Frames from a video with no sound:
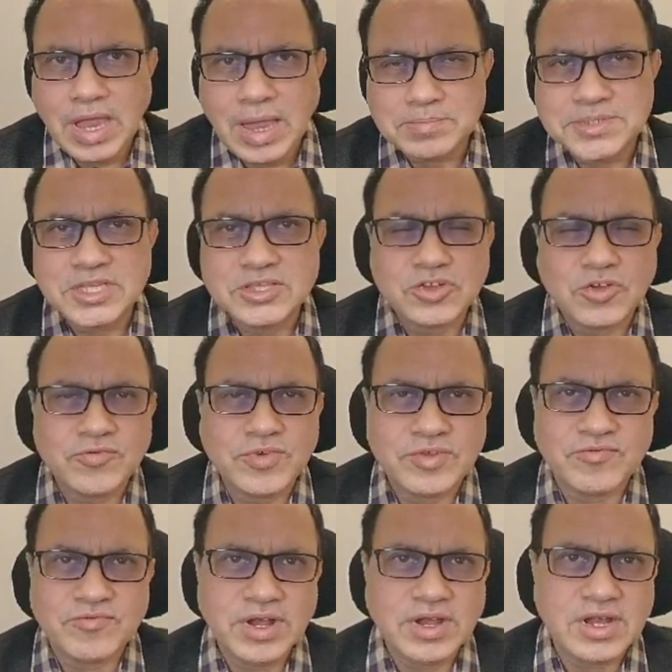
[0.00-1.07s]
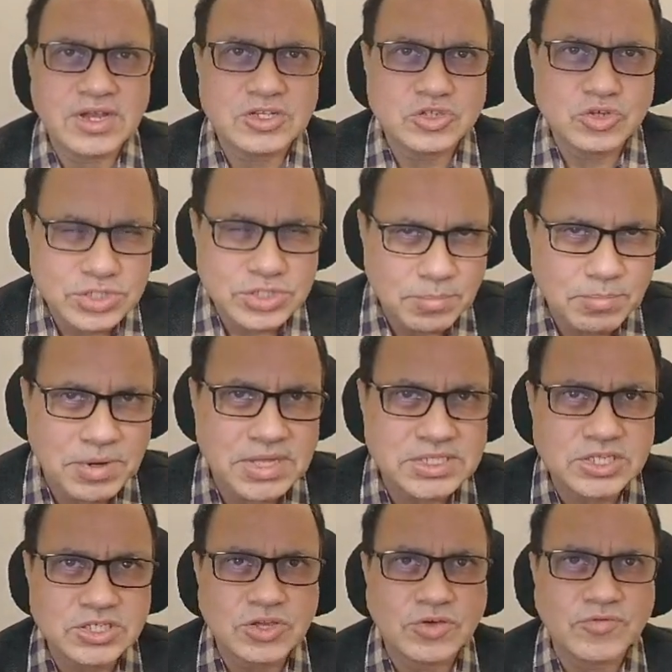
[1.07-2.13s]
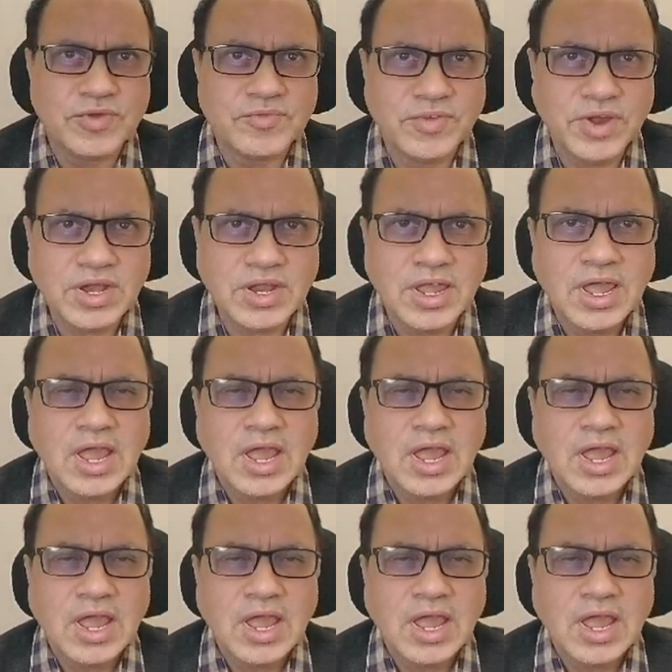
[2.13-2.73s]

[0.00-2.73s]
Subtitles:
absence of defect, it shows the presence of defect.